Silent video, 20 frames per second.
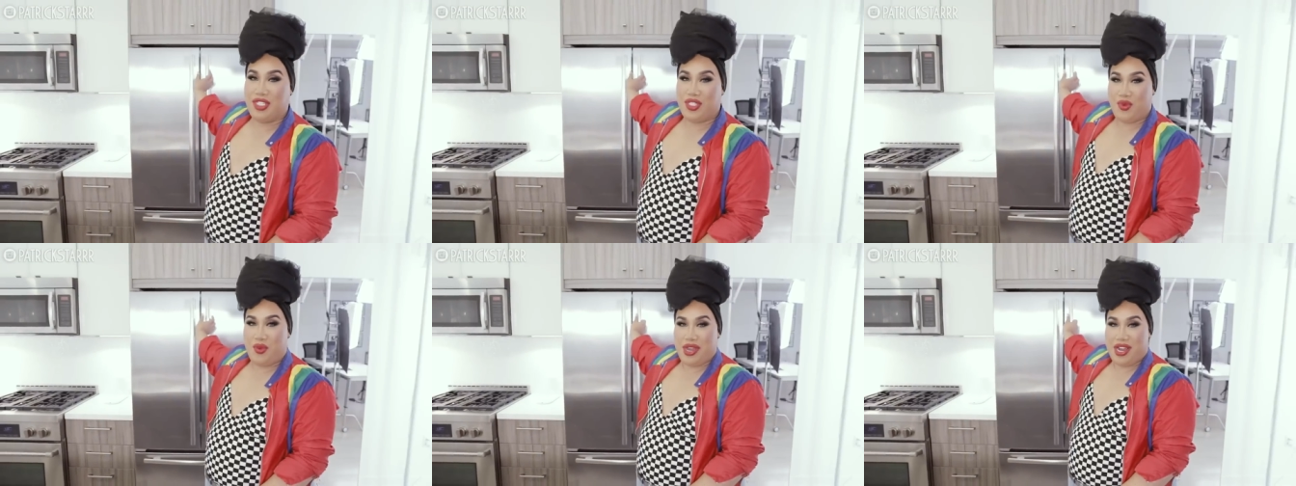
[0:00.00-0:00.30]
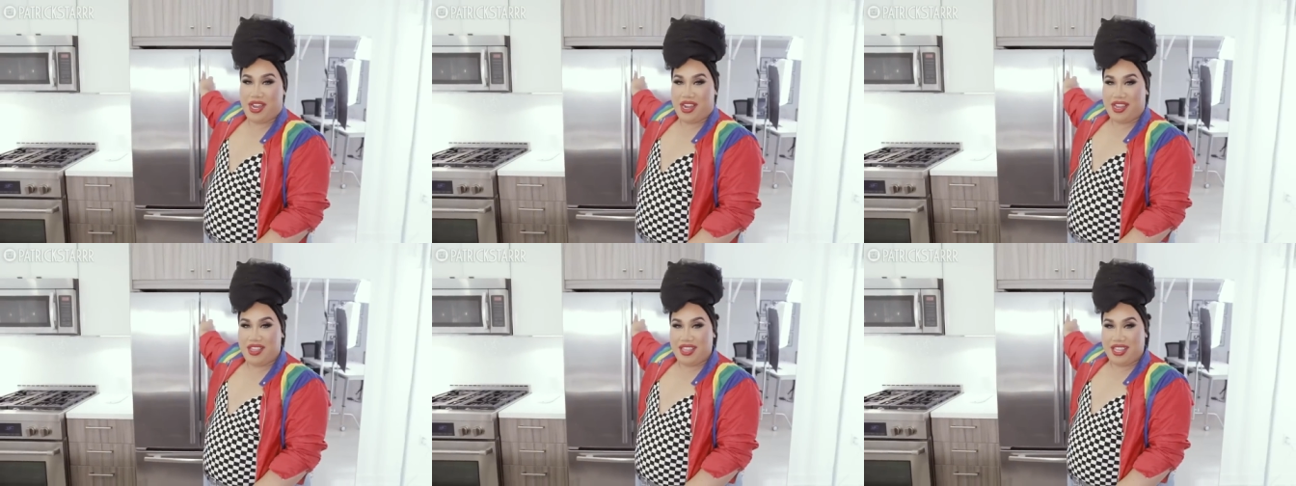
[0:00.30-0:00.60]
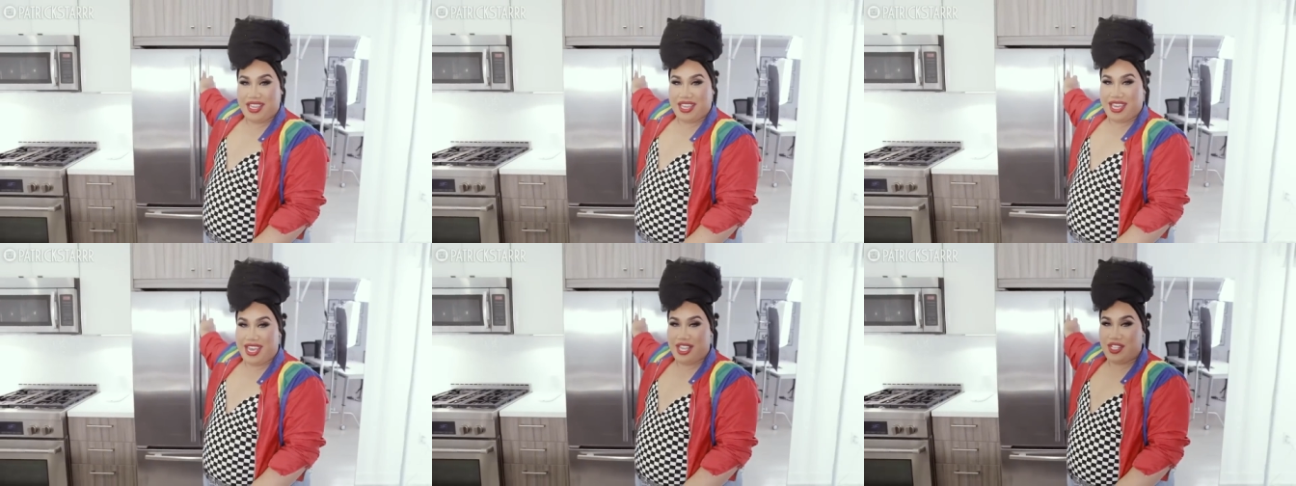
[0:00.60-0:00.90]
right, so we are in
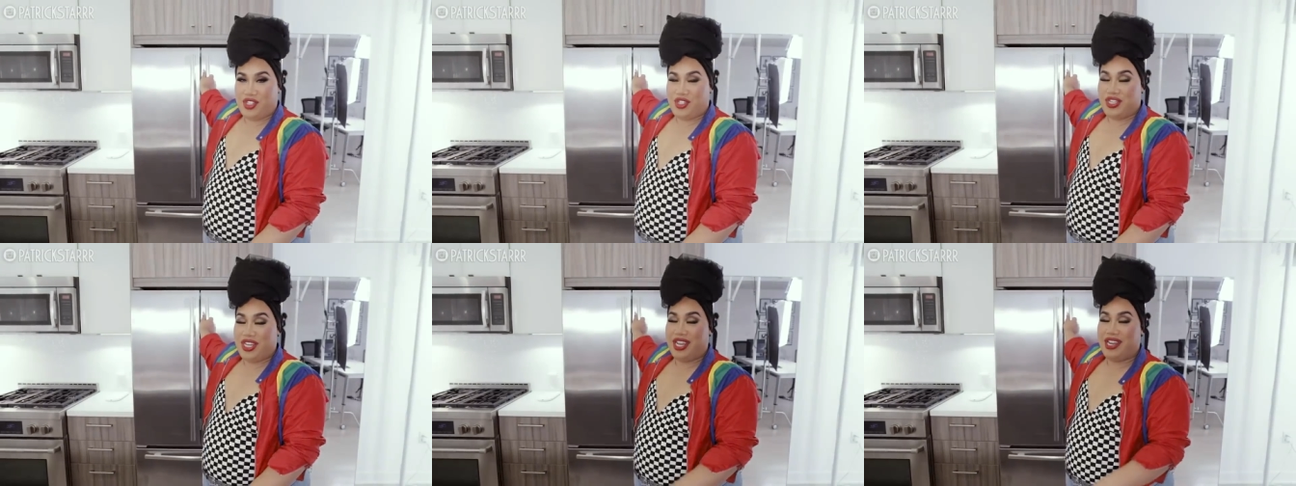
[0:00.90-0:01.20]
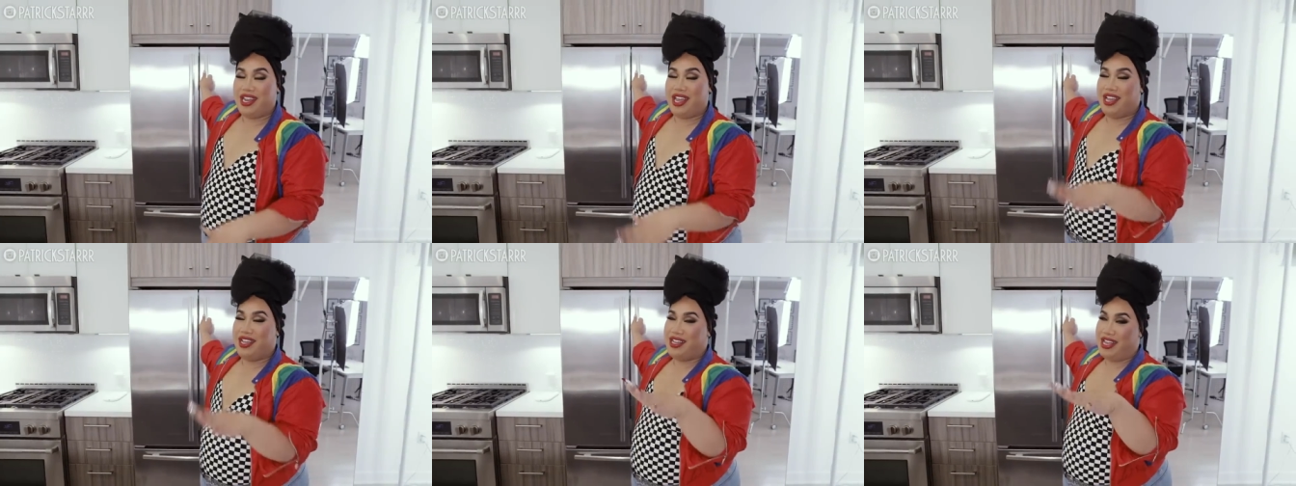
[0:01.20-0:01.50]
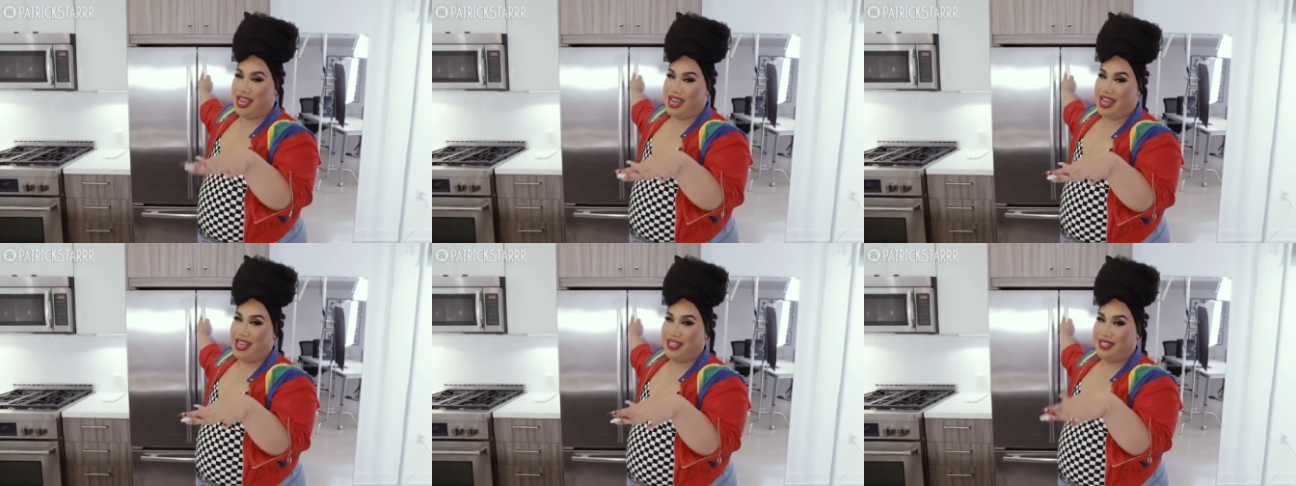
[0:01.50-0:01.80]
the kitchen, and
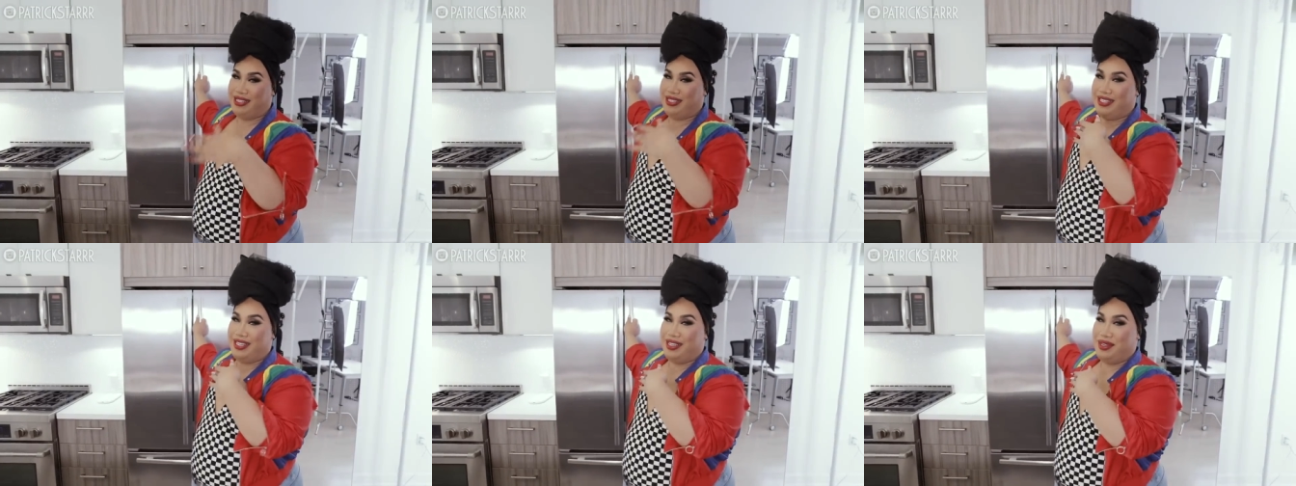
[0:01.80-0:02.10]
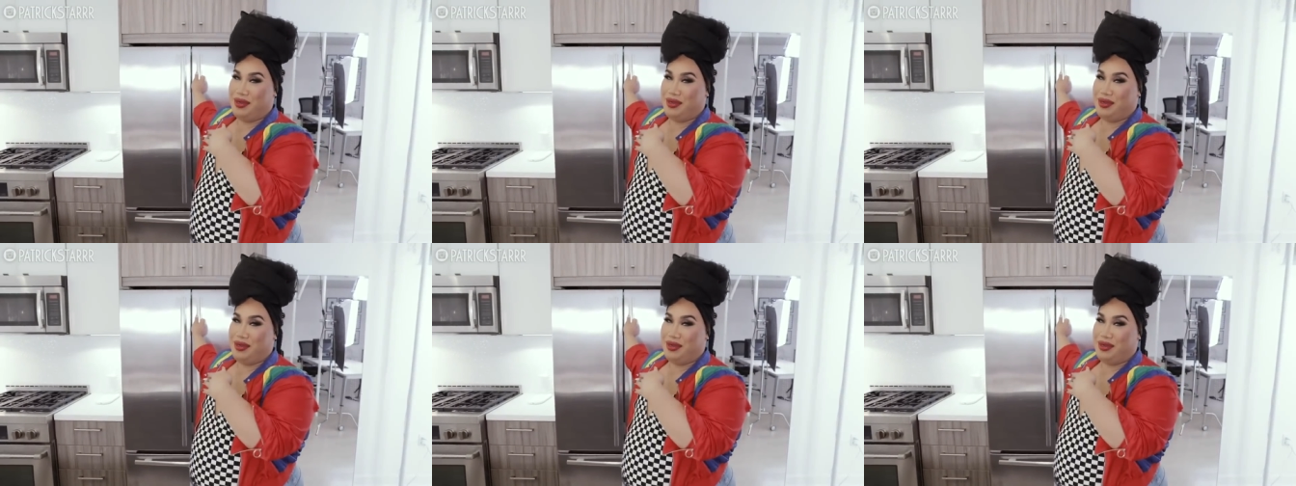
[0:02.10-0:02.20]
guys,